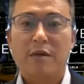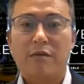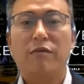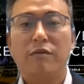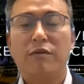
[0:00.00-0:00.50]

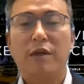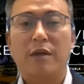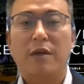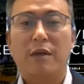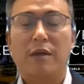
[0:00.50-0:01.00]
through
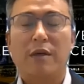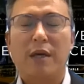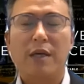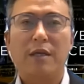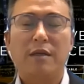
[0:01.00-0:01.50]
the
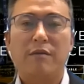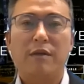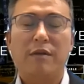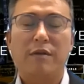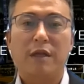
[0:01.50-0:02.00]
Asia
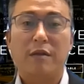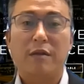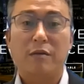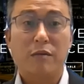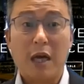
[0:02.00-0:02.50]
Research
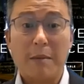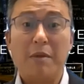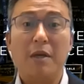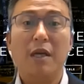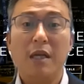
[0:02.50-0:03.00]
Network, which I
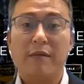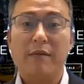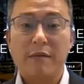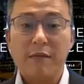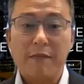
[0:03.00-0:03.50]
believe
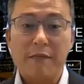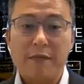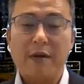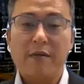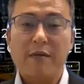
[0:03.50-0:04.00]
is
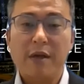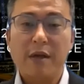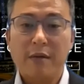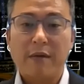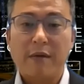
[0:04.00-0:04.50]
very,
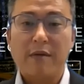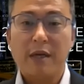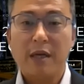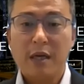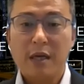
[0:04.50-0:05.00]

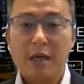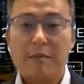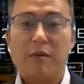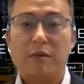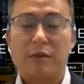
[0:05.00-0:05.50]
very
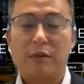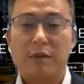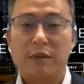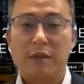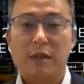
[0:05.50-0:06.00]
important,
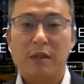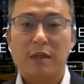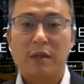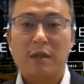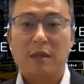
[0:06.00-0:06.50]

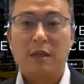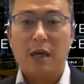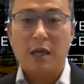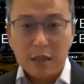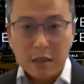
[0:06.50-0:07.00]

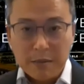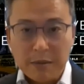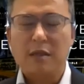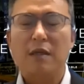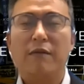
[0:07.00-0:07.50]
and
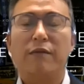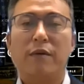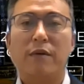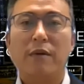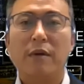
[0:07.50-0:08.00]
especially
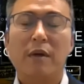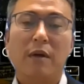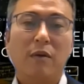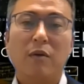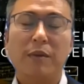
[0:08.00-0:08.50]
for
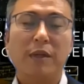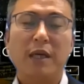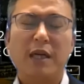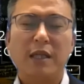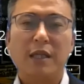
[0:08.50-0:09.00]

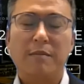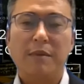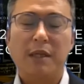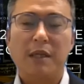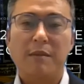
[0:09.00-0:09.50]
COVID-19
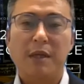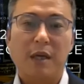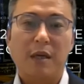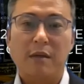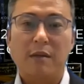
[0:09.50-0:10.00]
pandemic
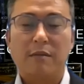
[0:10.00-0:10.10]
era.